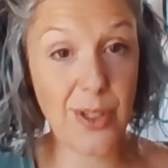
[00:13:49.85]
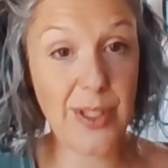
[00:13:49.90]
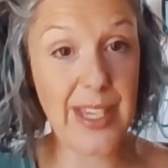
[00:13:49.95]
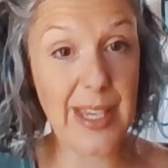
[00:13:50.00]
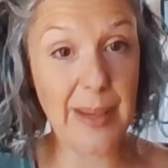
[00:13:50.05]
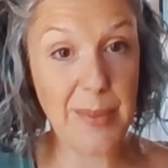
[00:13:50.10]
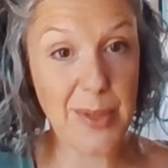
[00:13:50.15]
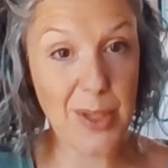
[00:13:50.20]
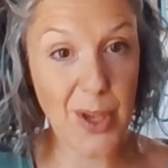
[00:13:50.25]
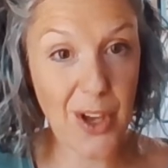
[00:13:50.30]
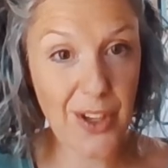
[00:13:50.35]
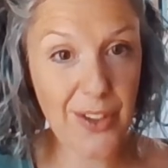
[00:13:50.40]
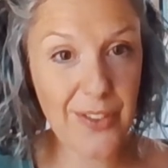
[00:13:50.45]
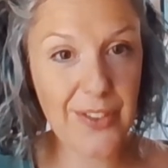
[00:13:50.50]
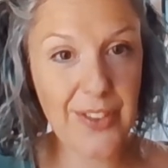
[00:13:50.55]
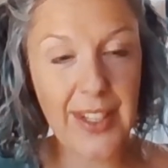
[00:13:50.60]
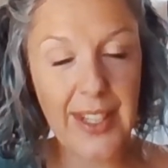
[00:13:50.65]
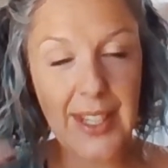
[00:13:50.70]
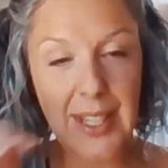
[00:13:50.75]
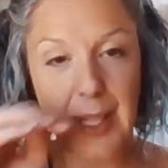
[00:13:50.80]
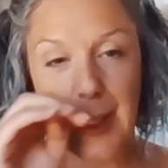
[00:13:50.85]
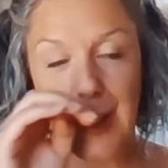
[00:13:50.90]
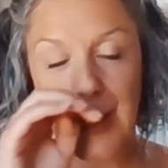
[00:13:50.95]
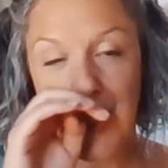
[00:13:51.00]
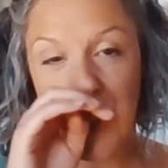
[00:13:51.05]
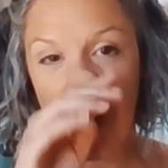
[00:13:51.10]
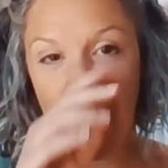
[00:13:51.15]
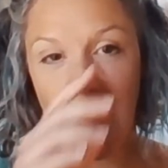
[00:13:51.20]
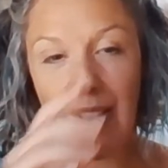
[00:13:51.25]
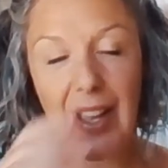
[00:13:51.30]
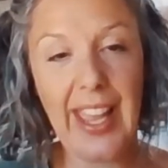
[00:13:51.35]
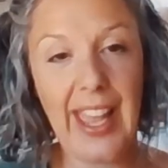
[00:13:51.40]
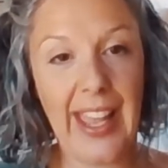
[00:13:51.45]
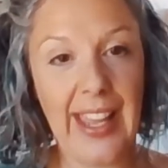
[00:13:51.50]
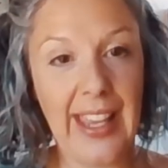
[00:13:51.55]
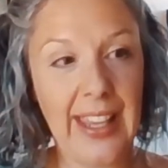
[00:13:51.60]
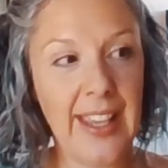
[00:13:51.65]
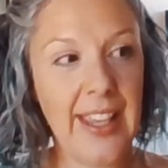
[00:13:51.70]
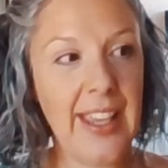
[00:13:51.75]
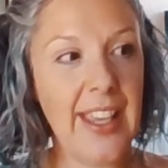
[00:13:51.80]
teams off to go,
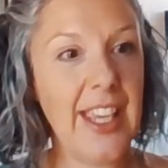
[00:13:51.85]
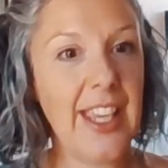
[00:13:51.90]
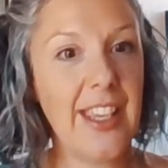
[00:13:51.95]
okay,